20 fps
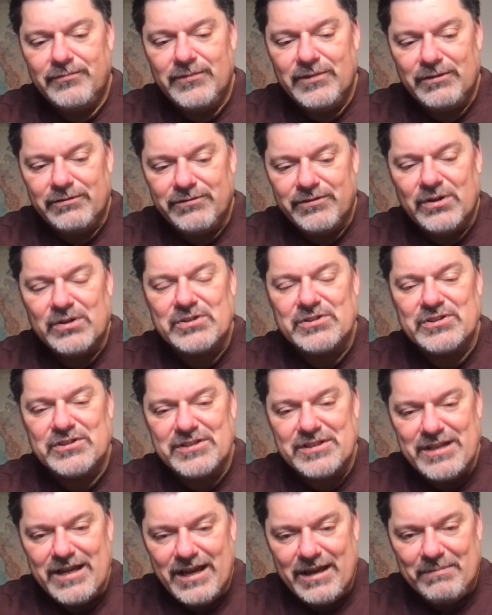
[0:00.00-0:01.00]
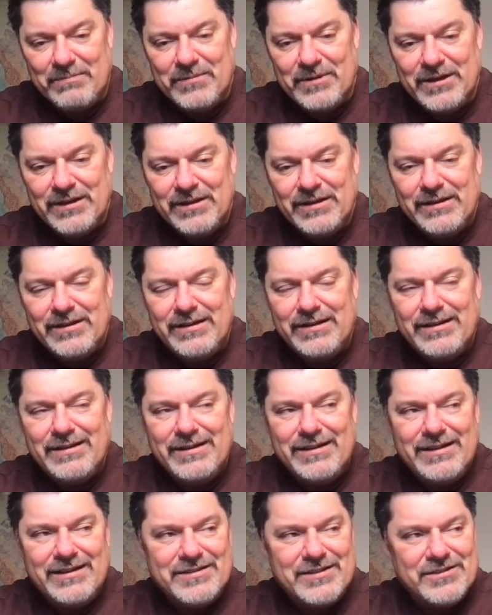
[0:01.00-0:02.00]
The first step
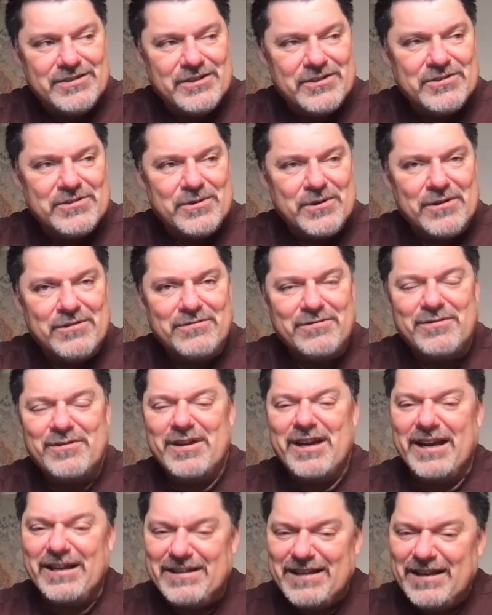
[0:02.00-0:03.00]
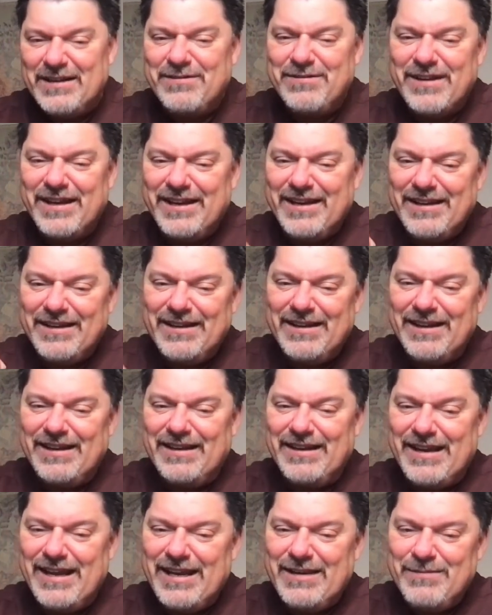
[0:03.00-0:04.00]
is to just sort of identify it
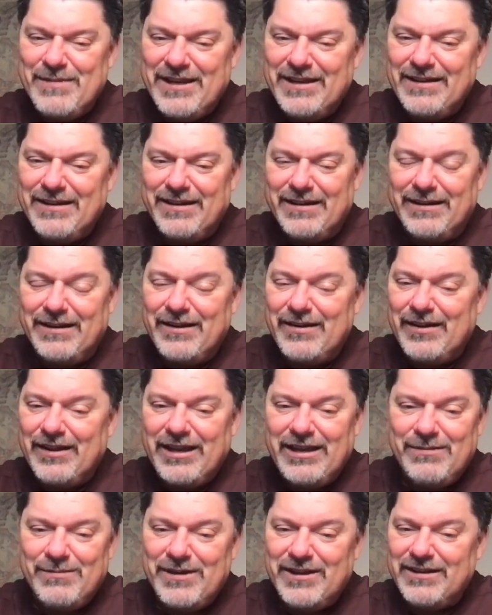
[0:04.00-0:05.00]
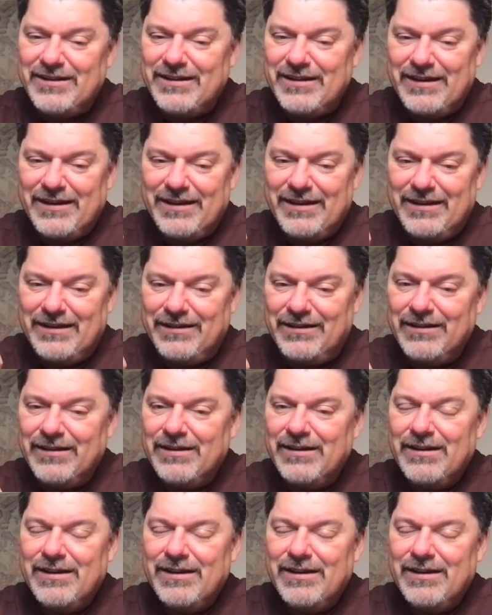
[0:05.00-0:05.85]
and name it and claim it and